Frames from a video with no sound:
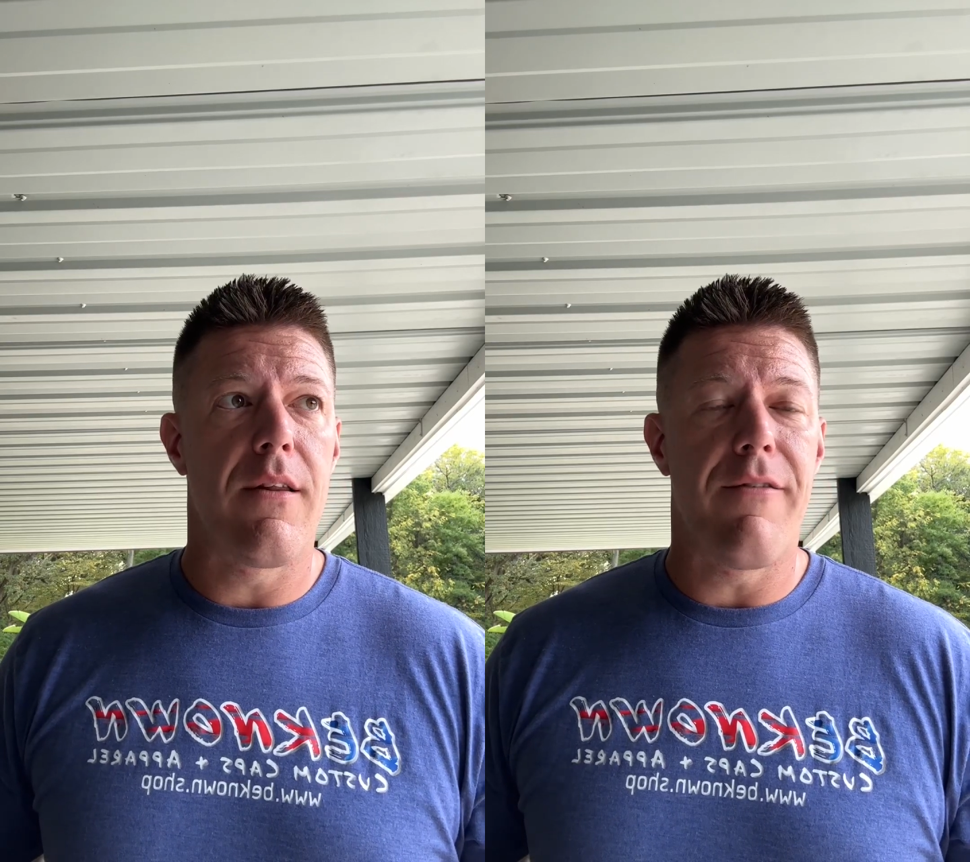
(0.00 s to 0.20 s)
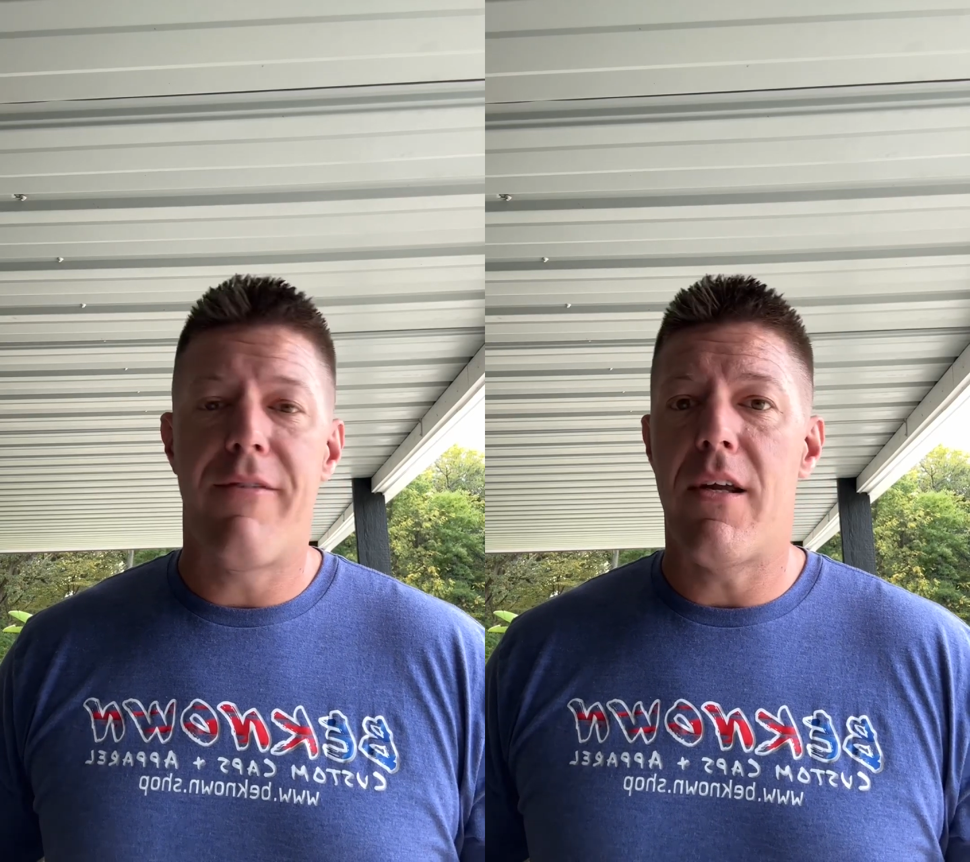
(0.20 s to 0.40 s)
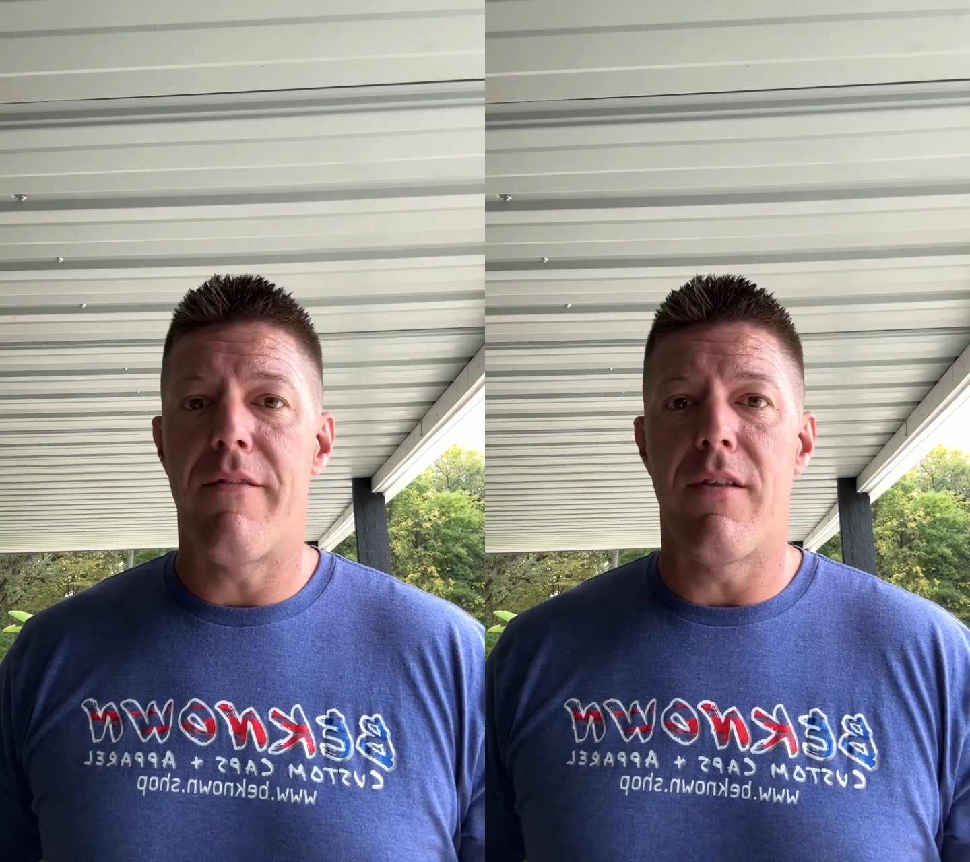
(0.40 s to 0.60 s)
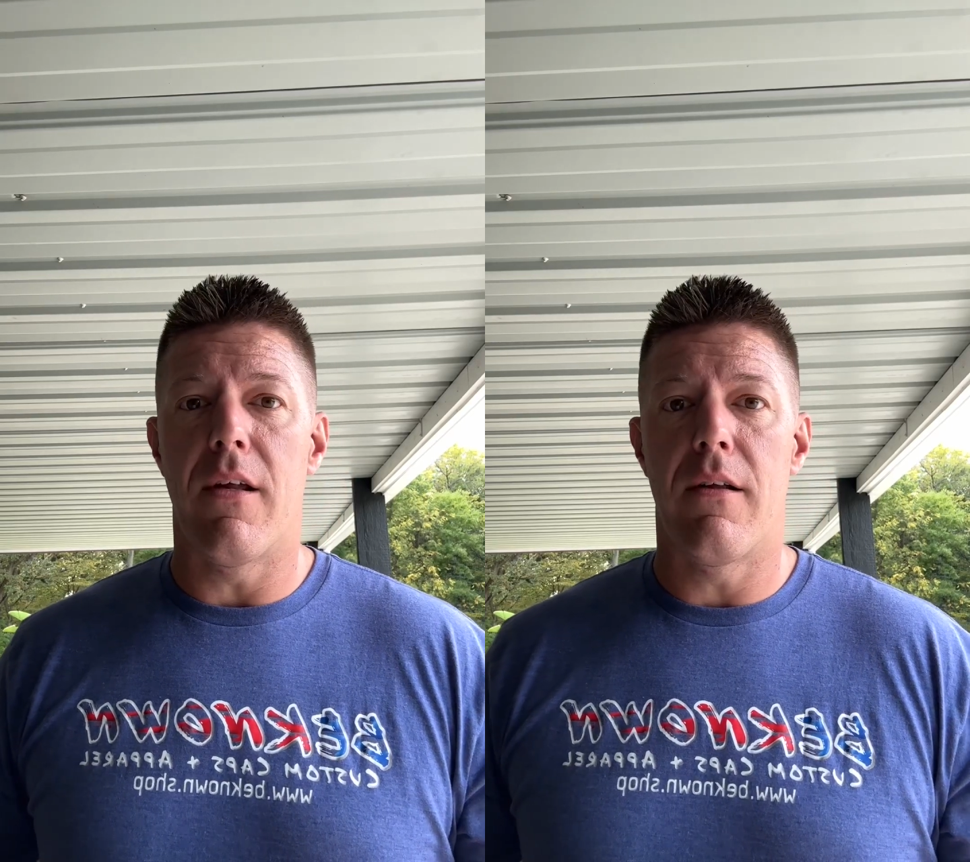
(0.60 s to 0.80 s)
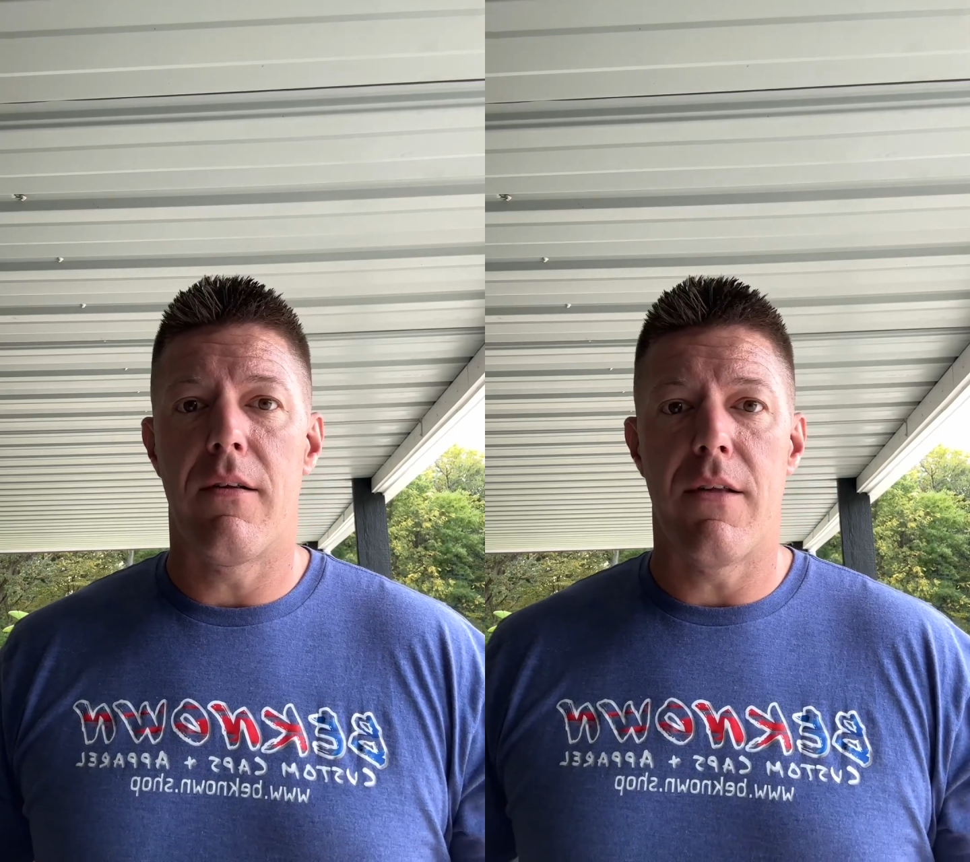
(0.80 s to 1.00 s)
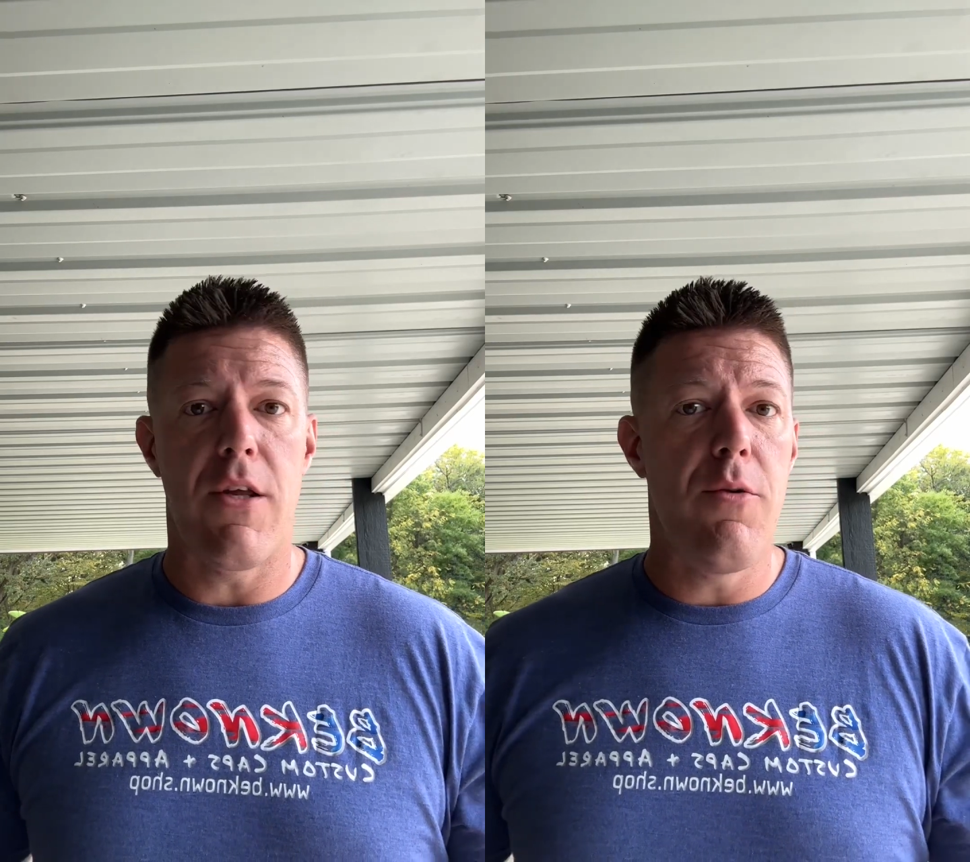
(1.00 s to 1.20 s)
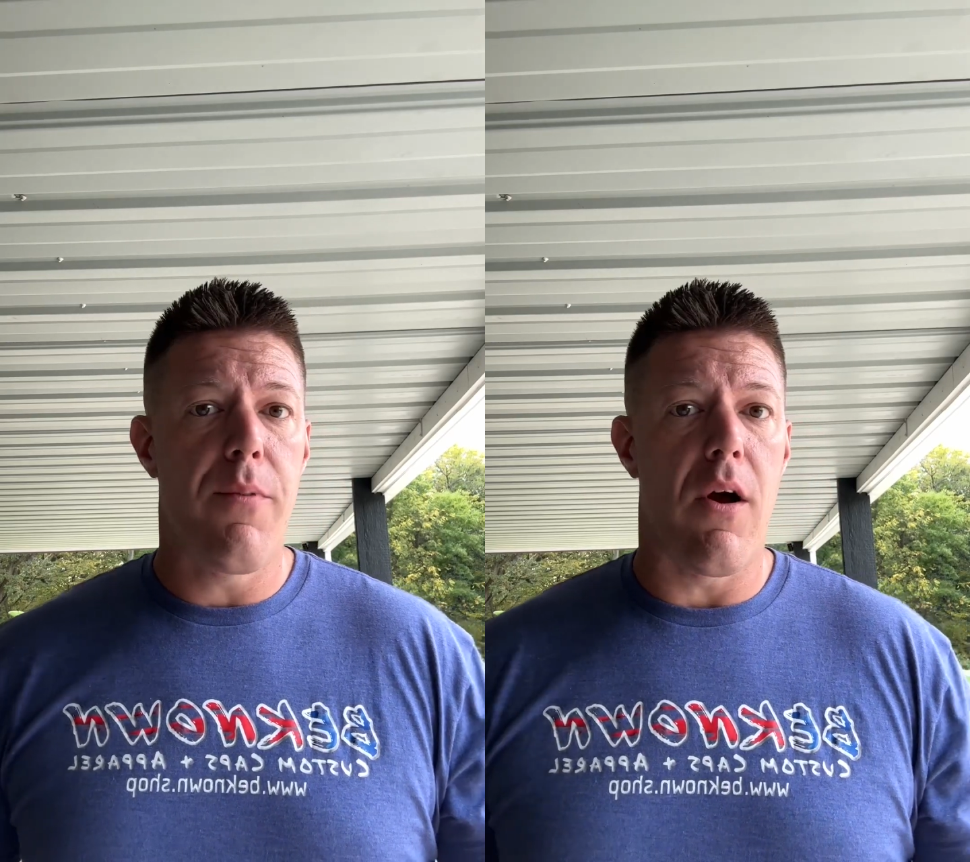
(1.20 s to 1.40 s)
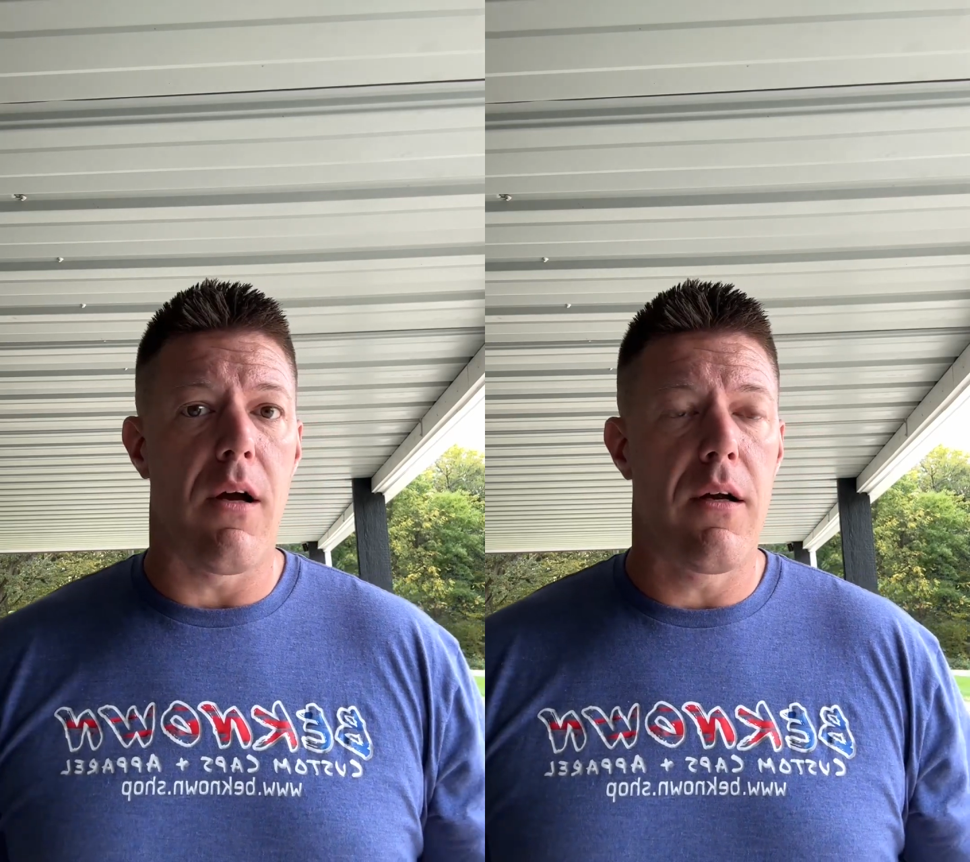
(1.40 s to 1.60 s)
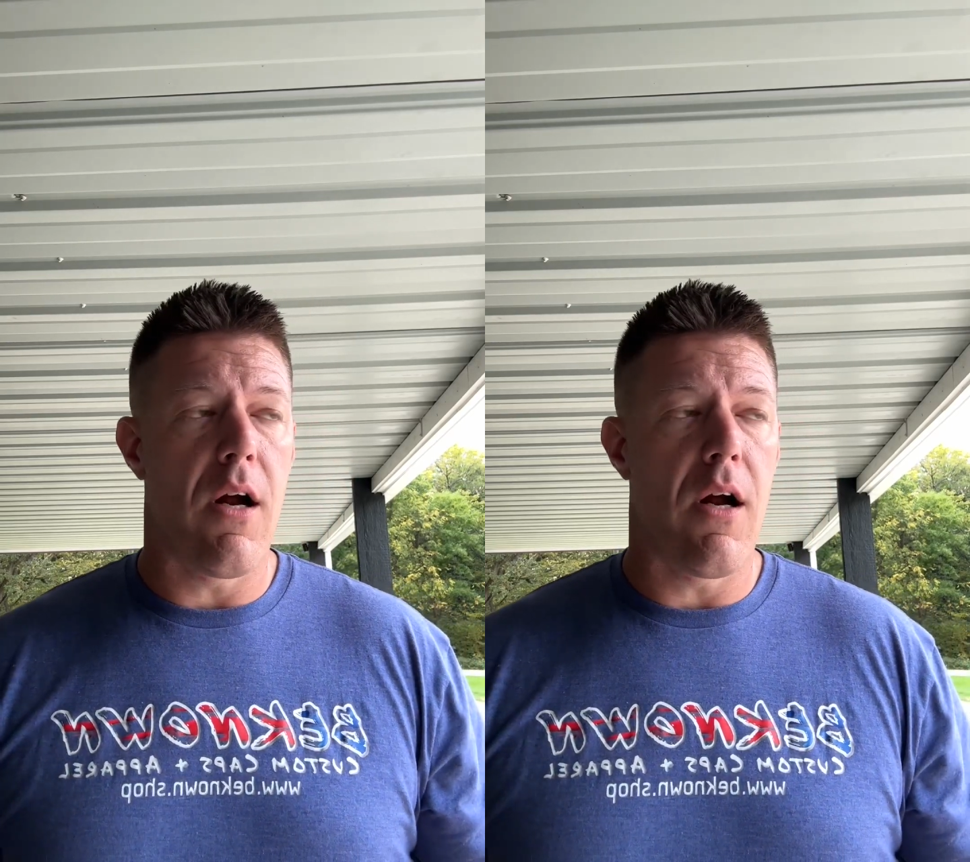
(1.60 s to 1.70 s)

fit of the Yupong,